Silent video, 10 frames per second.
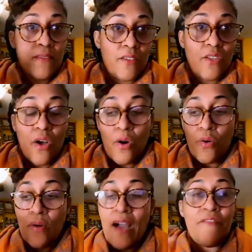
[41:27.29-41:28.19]

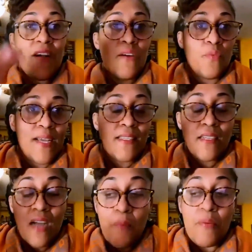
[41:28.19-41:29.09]
So I found ways
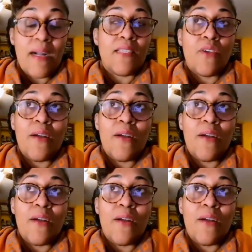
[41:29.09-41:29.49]
to compromise.